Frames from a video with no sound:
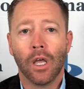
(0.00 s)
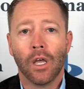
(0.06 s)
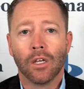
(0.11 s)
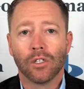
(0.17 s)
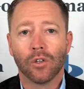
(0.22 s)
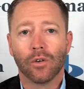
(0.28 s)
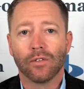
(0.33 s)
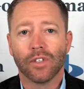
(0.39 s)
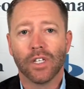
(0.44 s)

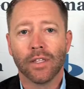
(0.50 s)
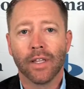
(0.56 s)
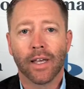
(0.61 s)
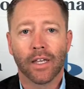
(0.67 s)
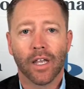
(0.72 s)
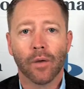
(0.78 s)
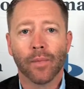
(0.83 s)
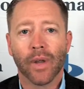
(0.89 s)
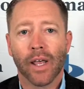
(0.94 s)
So I've seen that
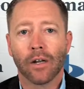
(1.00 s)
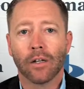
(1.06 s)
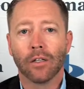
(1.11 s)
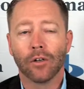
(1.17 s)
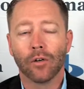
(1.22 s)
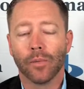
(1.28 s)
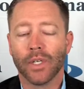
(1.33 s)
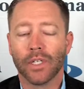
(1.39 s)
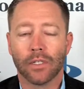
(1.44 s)
come down a
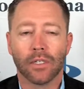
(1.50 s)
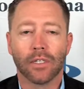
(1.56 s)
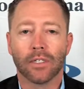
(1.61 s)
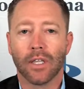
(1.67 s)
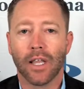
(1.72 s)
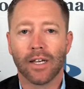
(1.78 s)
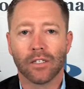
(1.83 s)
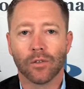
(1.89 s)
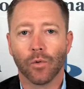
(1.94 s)
little bit since
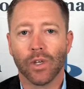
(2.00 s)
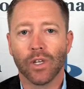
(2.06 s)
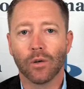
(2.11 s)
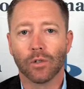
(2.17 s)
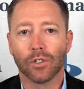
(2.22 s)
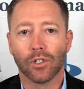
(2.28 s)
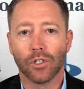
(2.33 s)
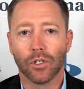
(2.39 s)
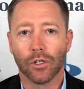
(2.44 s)
last week,
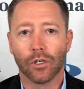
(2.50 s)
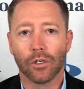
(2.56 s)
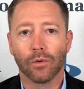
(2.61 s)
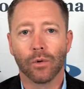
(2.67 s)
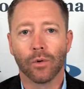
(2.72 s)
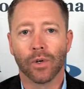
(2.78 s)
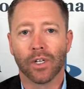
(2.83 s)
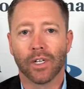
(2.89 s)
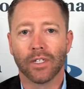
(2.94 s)
which is good. We
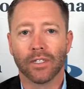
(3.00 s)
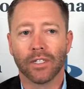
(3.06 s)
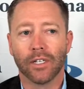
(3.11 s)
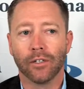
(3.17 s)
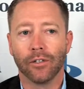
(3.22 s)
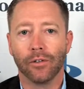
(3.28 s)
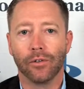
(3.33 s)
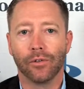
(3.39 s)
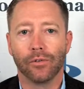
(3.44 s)
want to
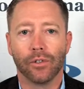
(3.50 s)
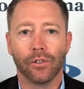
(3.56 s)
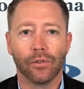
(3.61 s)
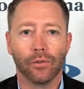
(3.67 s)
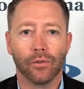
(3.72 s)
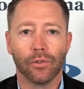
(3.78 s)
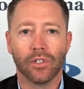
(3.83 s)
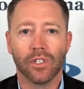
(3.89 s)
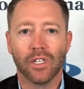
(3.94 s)
continue
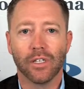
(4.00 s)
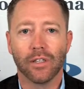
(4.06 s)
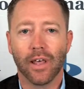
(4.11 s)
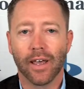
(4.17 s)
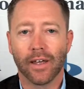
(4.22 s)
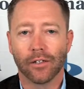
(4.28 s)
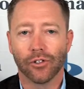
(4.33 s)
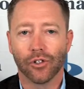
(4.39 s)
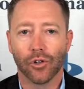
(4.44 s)
to see
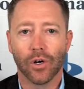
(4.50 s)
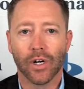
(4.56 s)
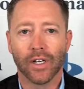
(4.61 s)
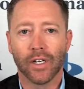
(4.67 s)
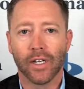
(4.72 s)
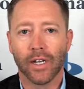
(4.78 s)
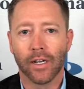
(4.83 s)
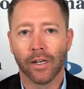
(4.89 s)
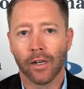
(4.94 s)
that
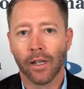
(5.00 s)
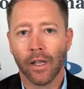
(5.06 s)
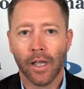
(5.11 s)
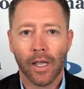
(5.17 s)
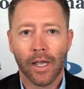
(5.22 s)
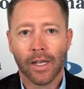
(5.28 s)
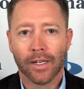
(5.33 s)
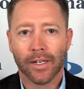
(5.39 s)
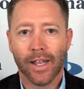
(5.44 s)
trending
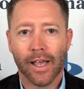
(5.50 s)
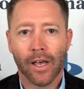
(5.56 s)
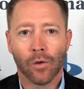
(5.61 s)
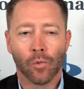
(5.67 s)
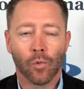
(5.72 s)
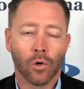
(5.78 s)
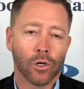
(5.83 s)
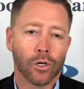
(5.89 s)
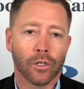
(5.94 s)

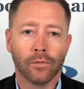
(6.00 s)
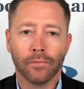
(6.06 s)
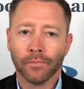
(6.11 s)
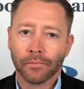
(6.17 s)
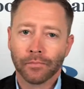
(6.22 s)
downward.